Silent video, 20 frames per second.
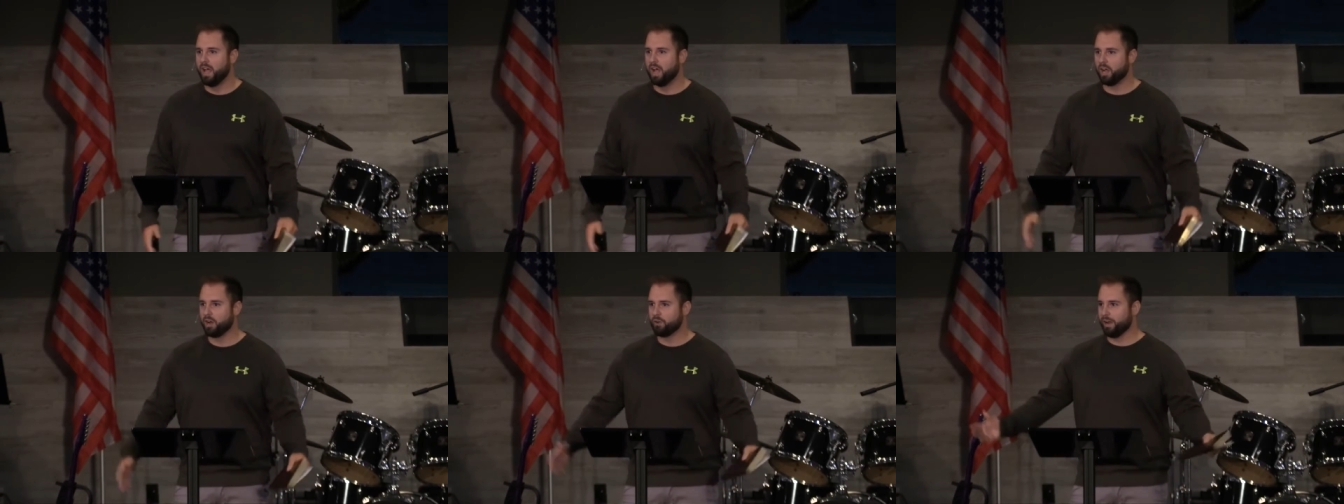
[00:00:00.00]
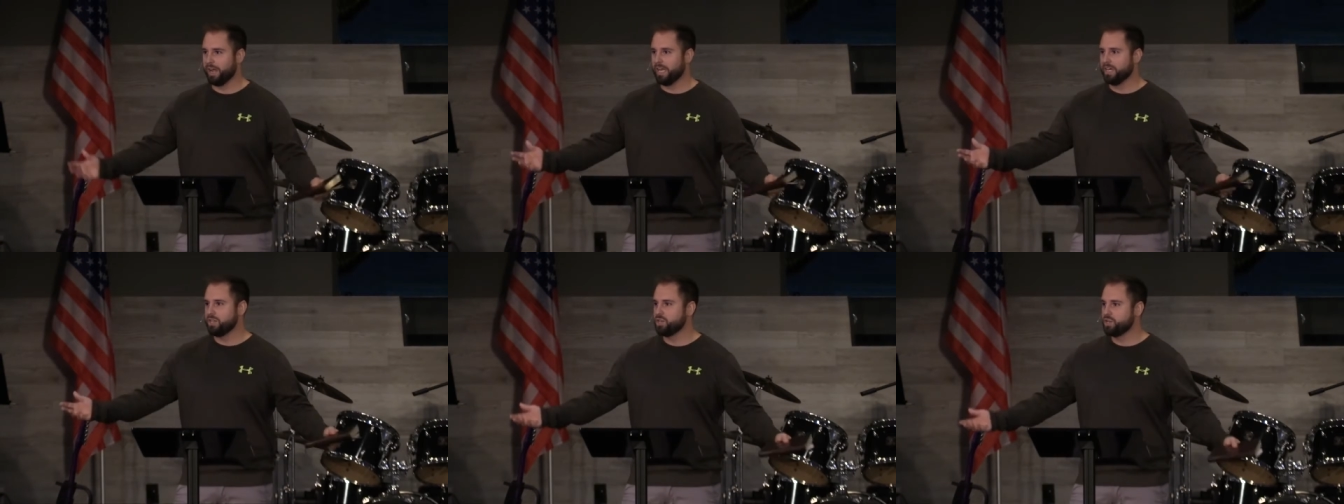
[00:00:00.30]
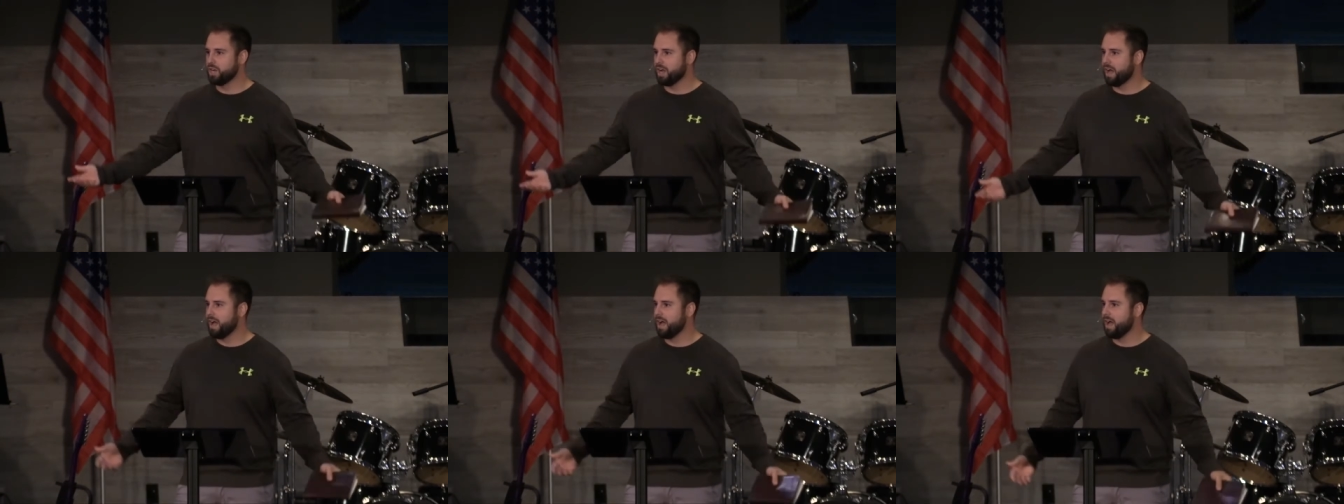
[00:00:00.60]
a great
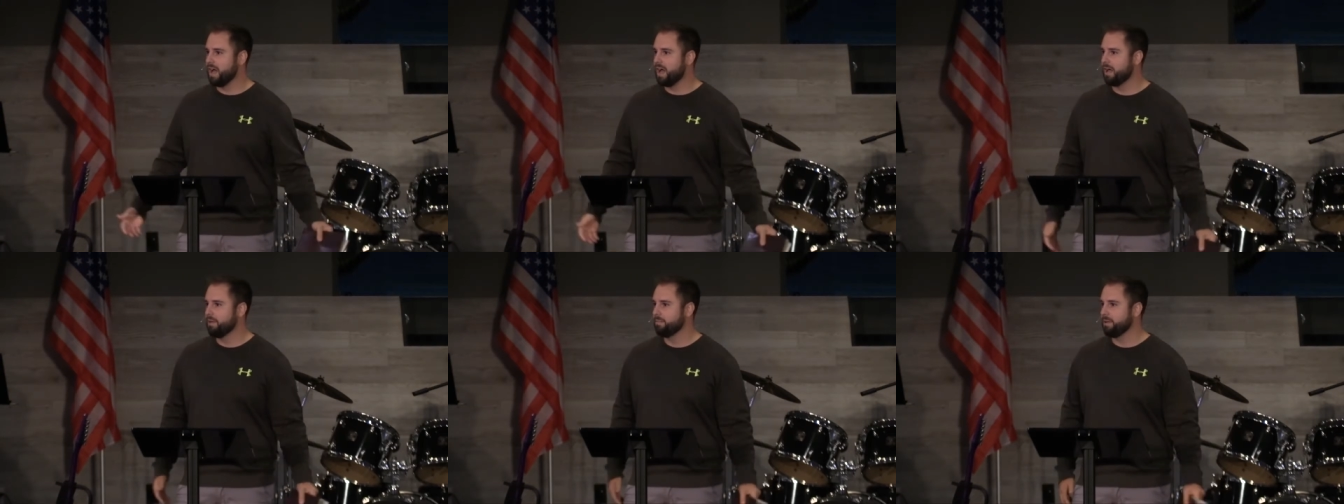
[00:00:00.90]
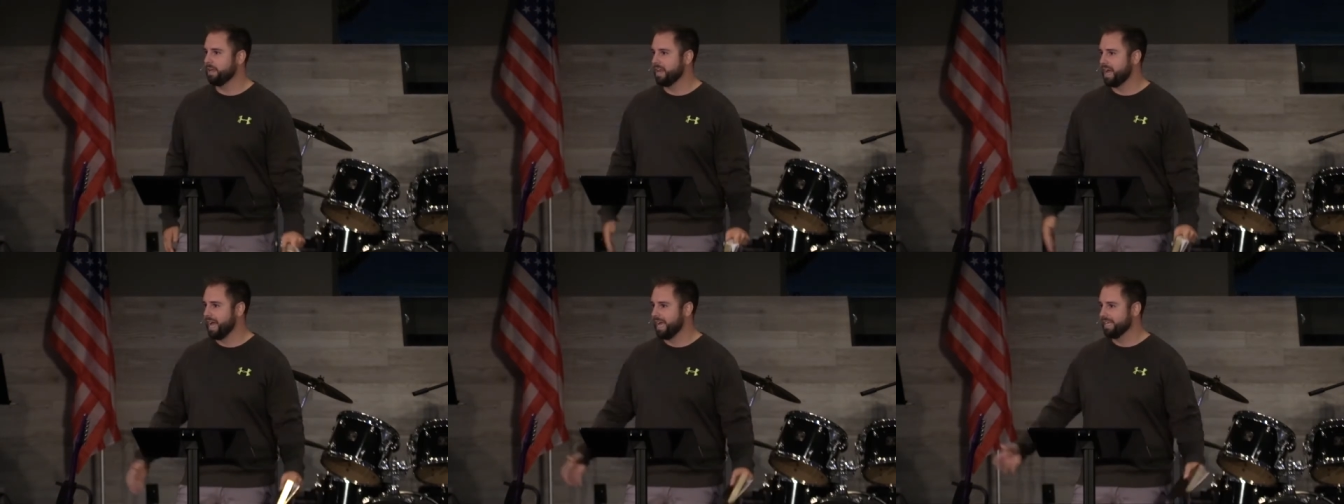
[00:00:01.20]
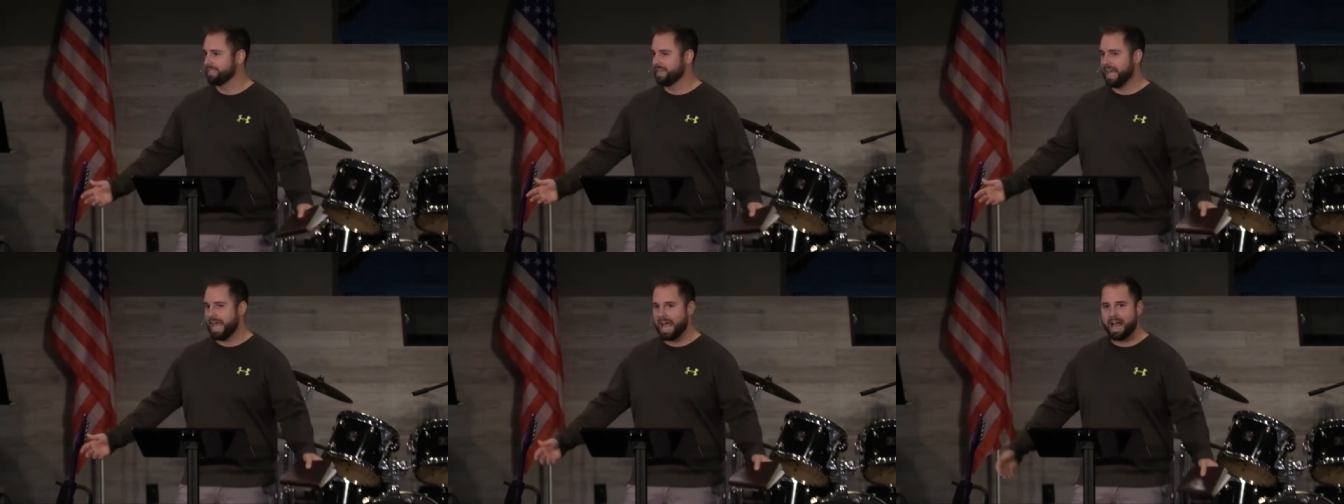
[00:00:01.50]
job, a
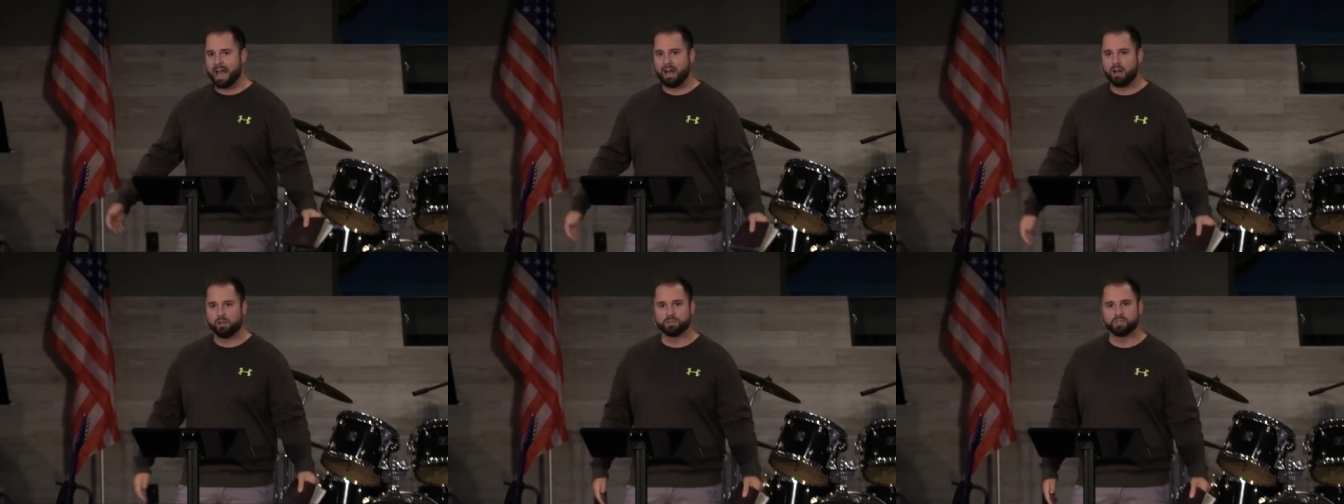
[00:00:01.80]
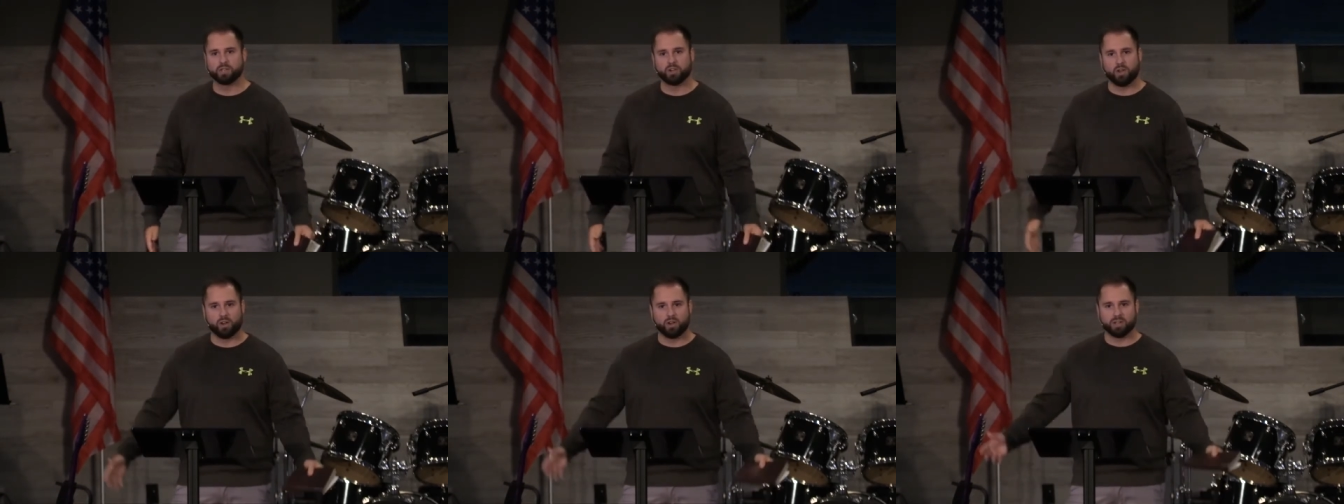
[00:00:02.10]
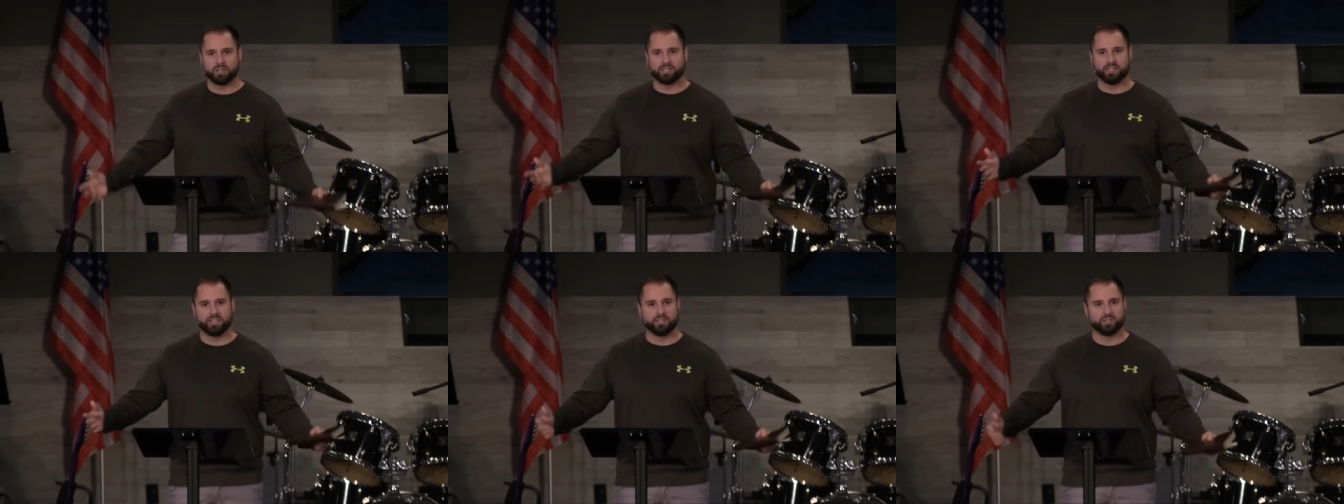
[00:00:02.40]
nice house,
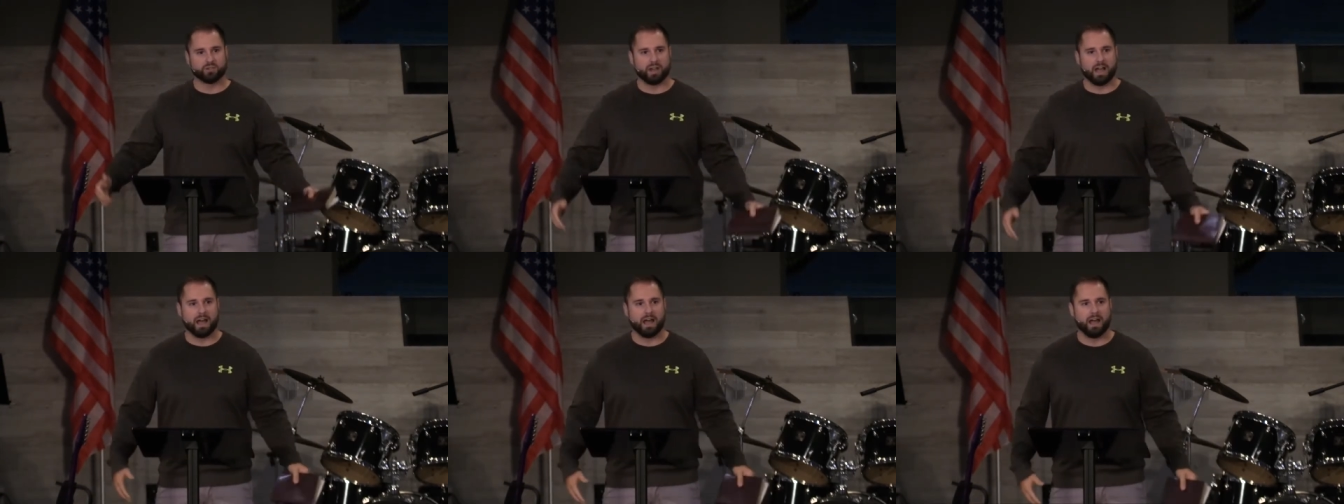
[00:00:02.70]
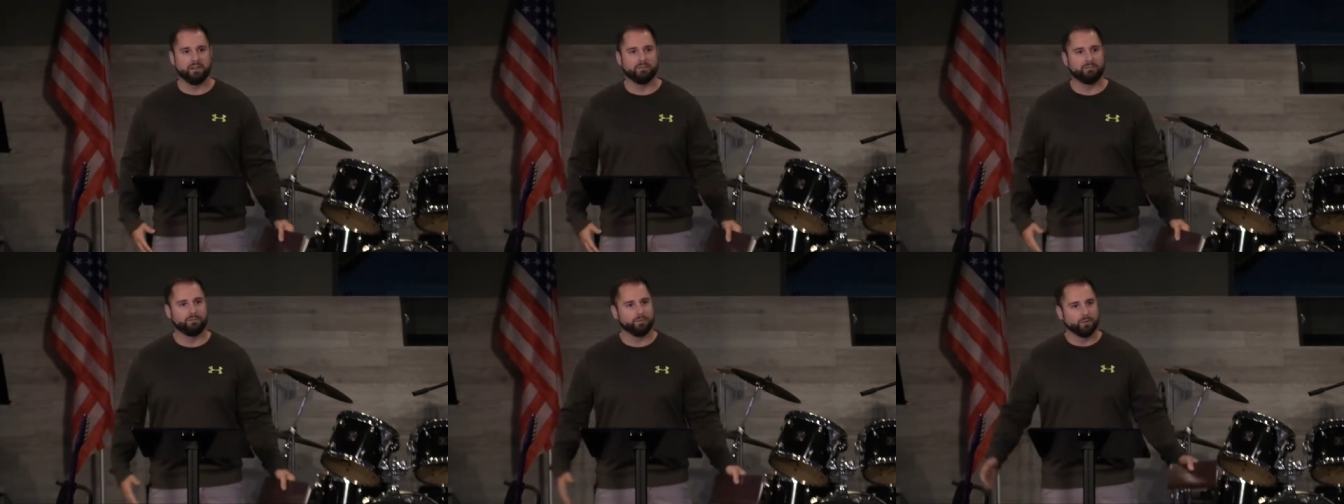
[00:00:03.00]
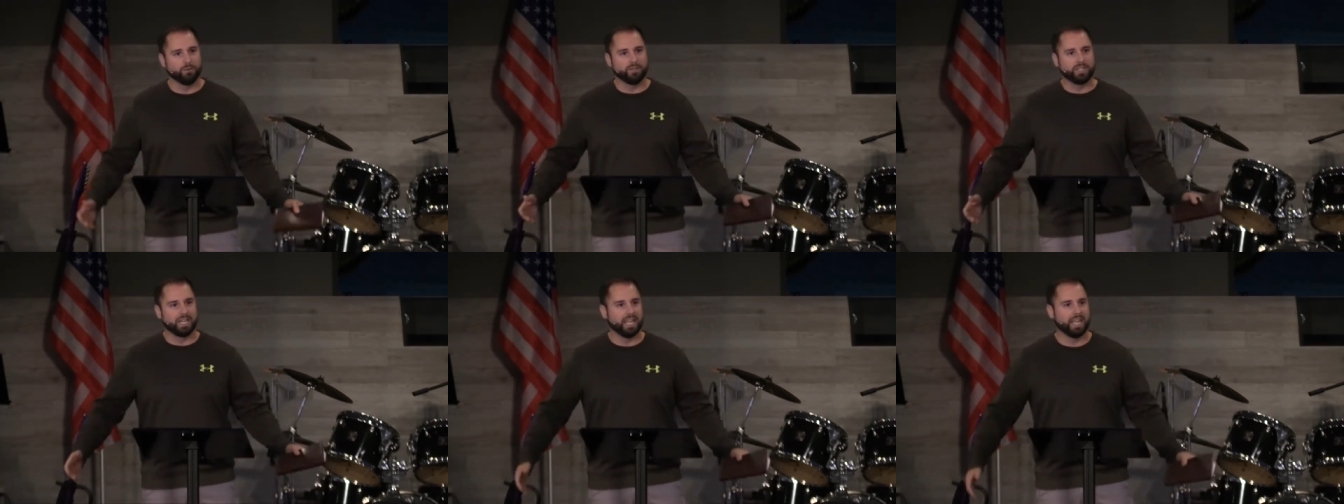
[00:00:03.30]
cars that drive,
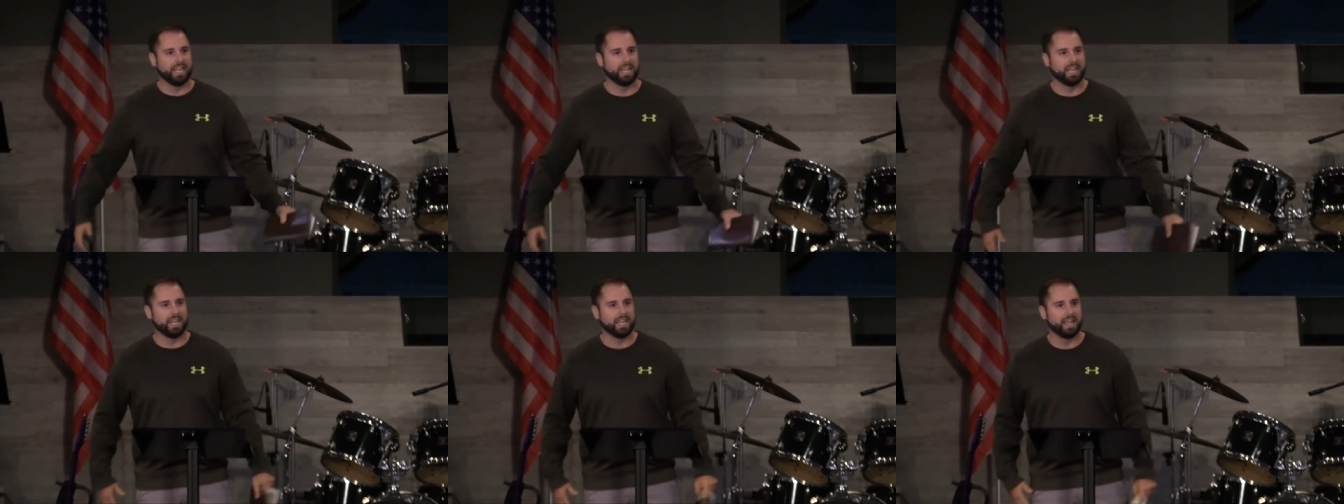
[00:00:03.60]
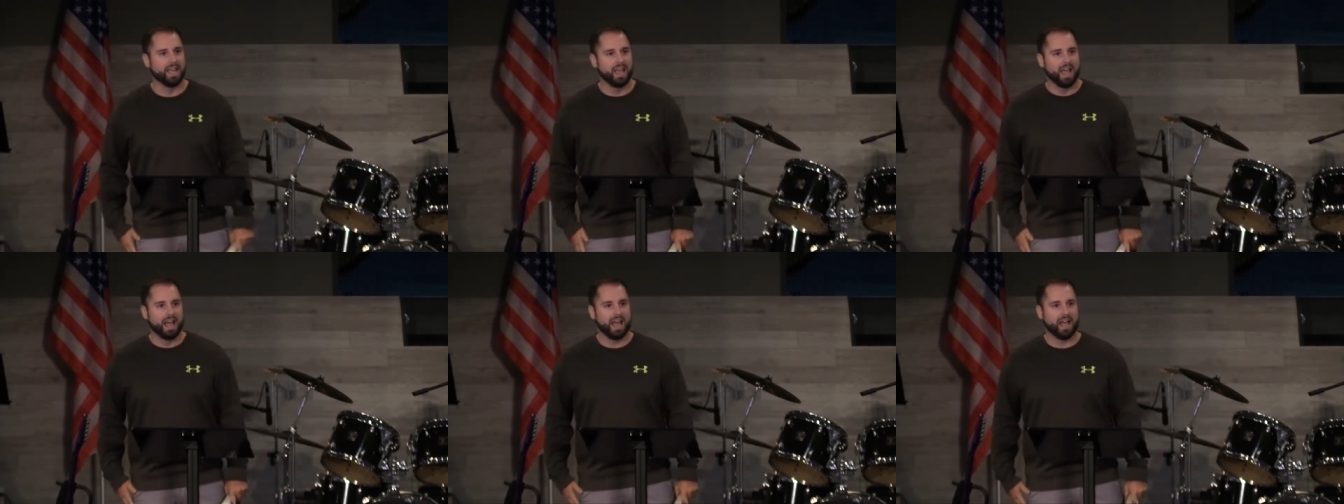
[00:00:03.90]
food to eat.